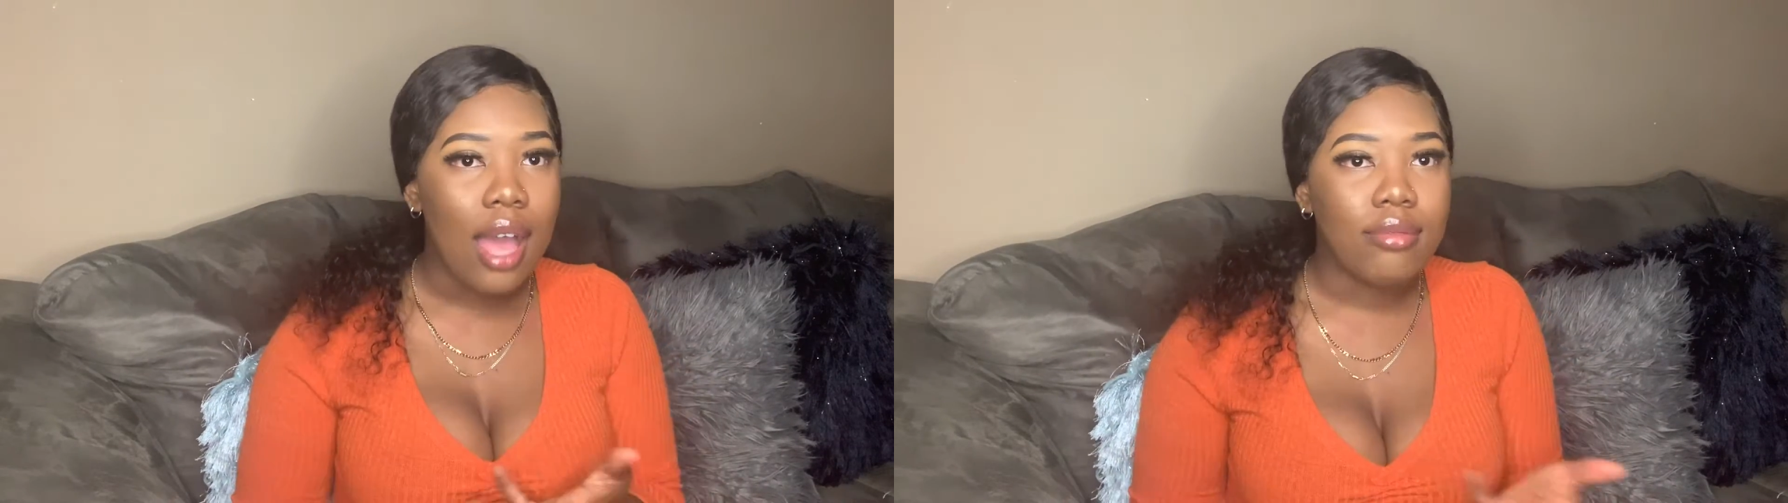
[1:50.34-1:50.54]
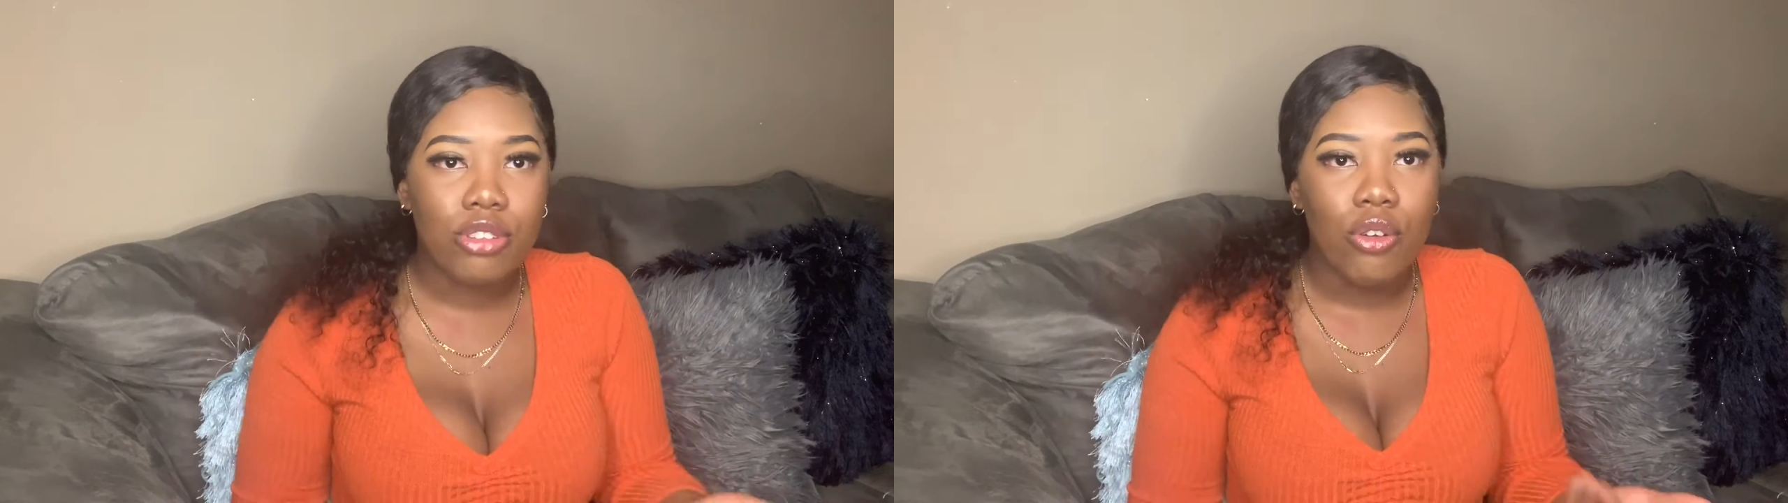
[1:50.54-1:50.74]

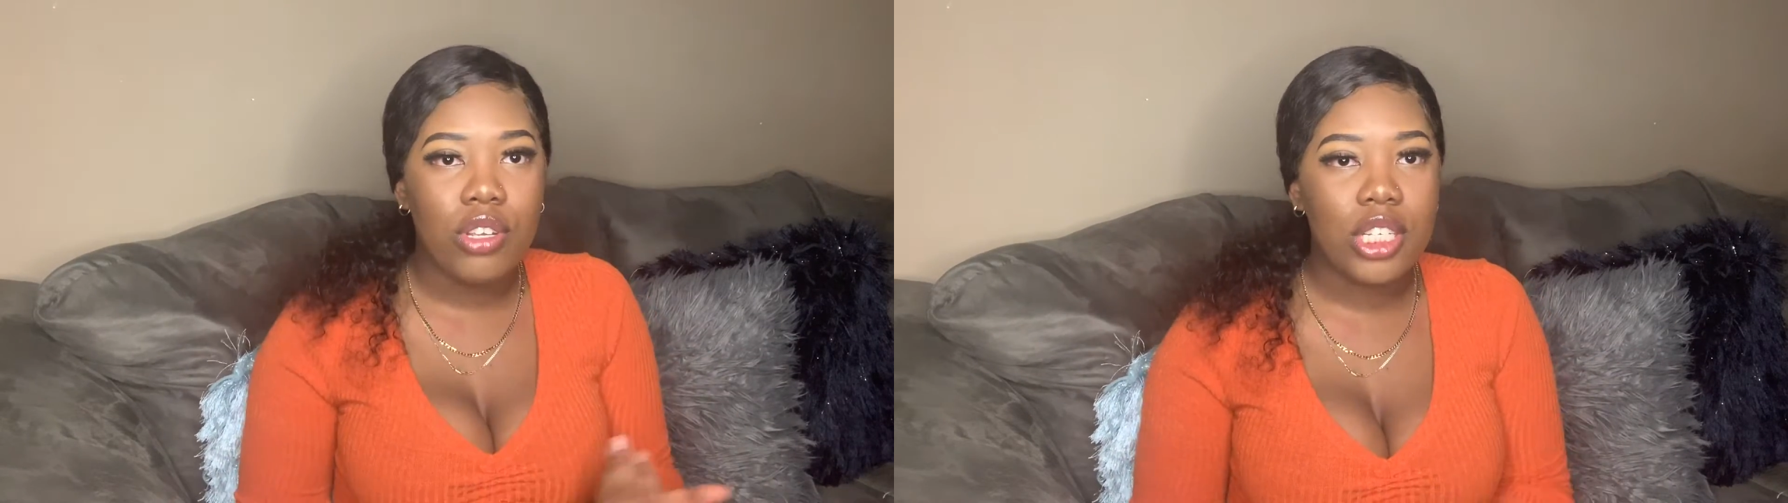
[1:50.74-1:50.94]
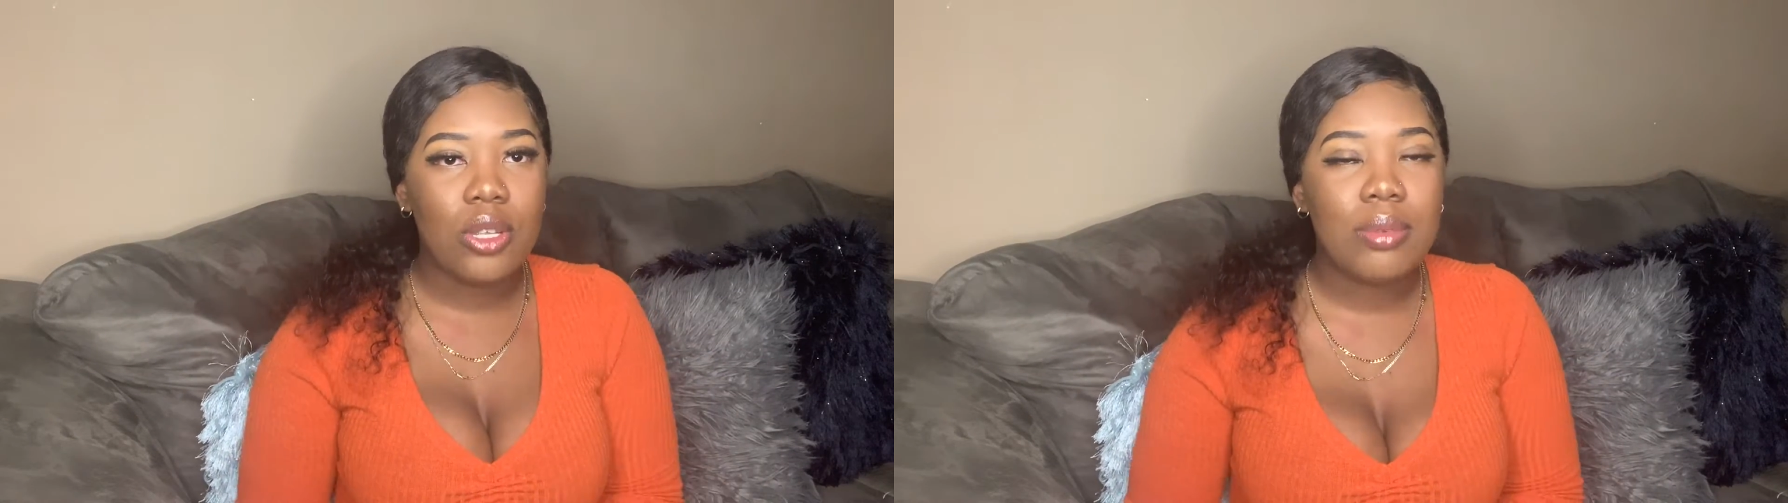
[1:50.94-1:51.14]
so
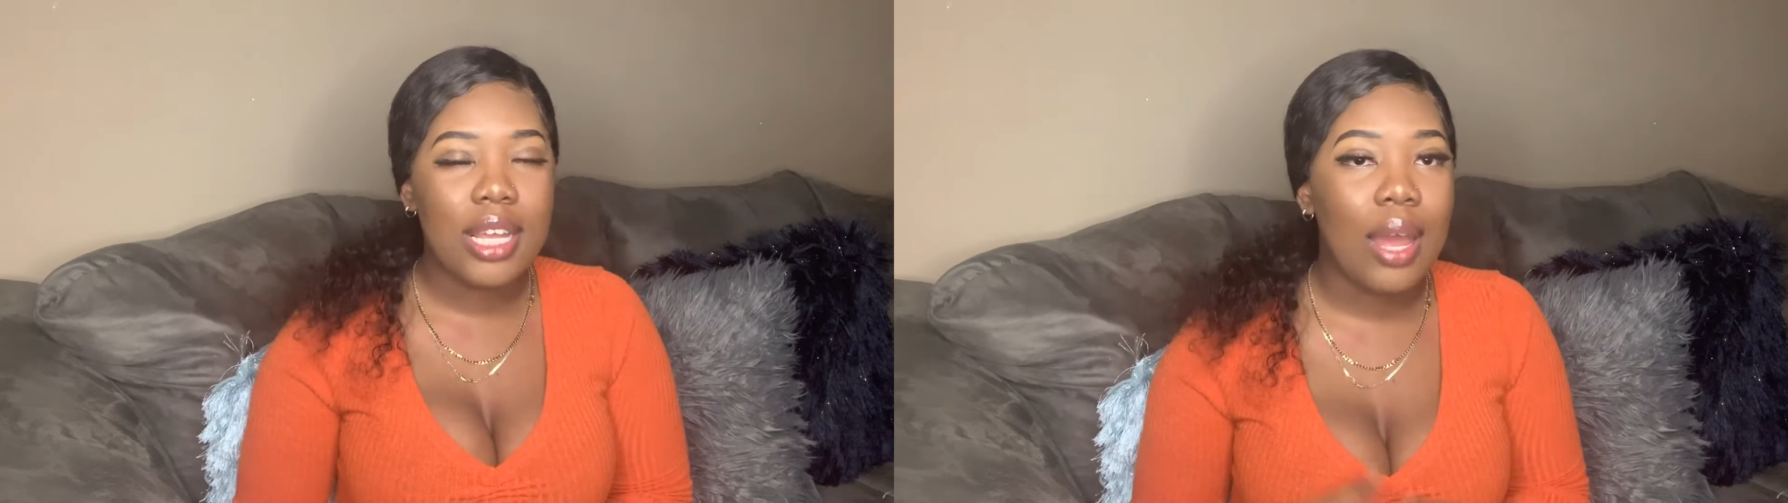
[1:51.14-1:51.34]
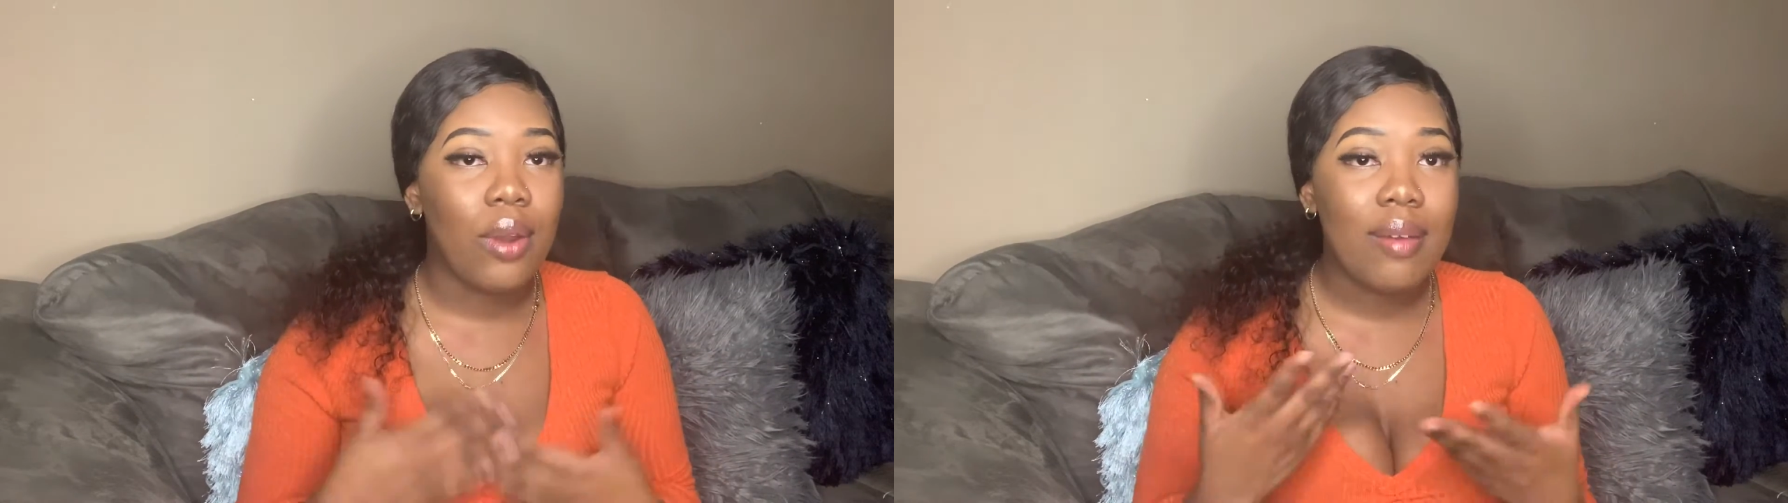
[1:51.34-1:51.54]
it's just what I'm
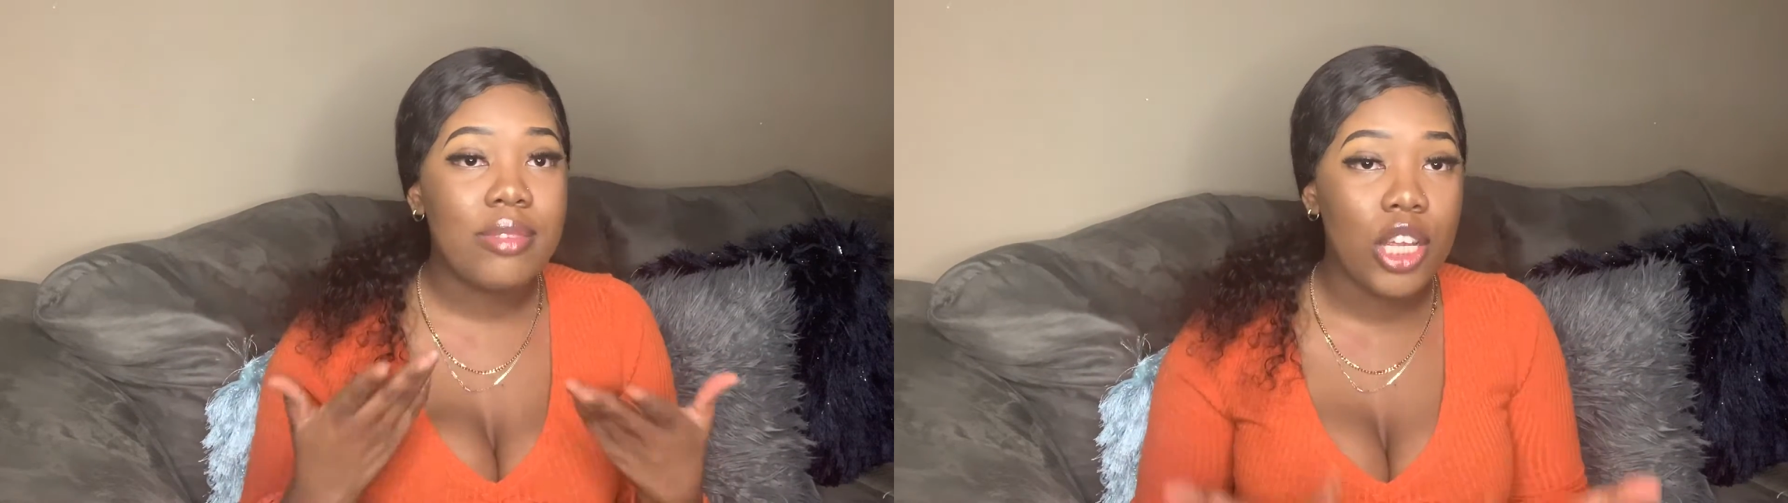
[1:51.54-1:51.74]
saying. Like whatever I'm